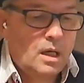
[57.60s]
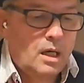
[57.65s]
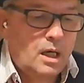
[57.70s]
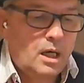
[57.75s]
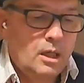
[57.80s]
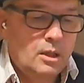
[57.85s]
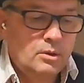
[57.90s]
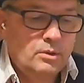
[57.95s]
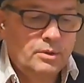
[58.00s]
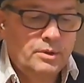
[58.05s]

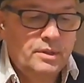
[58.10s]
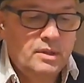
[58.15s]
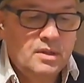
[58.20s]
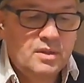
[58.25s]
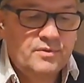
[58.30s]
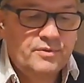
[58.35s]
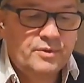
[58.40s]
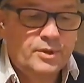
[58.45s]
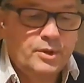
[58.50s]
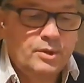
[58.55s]
I'll do
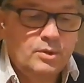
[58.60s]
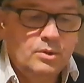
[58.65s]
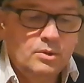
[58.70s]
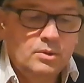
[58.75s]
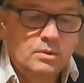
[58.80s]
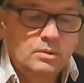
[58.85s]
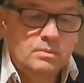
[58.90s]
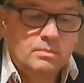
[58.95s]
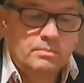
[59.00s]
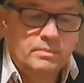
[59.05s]
this for
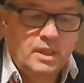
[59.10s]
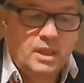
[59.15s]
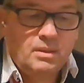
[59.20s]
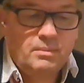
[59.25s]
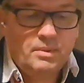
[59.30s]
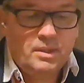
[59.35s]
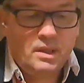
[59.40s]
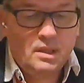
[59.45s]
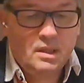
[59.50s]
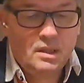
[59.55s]
you,
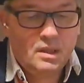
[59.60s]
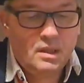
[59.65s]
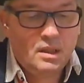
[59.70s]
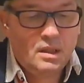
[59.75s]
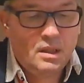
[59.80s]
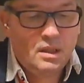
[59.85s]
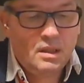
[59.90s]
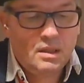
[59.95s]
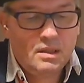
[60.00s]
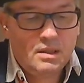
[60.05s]

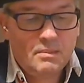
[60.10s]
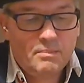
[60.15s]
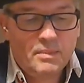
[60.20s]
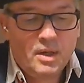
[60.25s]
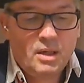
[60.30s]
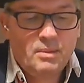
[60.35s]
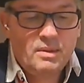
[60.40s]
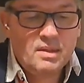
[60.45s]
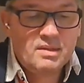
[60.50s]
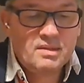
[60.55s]
maybe,
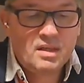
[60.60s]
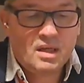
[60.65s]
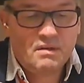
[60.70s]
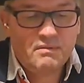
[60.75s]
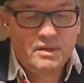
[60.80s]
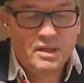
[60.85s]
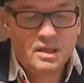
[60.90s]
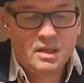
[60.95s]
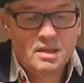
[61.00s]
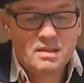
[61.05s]
maybe
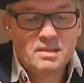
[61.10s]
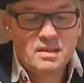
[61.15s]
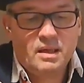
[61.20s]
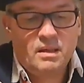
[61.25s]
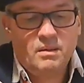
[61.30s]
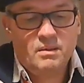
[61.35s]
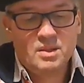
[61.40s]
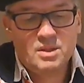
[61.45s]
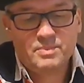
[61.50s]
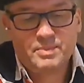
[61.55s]
serving as
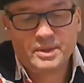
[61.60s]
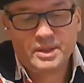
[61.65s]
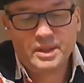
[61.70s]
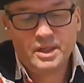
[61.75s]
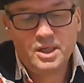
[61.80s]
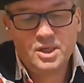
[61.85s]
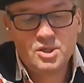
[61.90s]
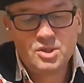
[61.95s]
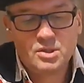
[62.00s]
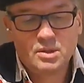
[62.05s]
an
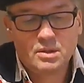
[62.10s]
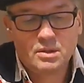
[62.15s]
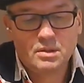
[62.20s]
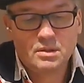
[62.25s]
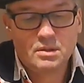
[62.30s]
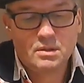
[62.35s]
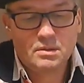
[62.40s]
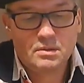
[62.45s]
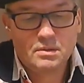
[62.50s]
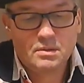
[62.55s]

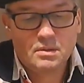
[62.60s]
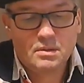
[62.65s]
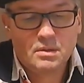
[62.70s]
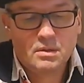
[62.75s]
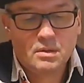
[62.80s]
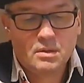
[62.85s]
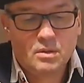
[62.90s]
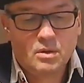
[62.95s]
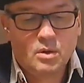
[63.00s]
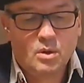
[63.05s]
inspiration
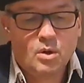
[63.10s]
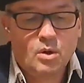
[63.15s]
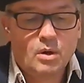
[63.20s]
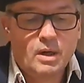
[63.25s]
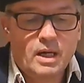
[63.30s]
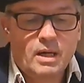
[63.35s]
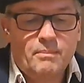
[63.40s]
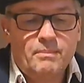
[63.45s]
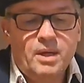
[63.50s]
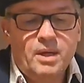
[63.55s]
or a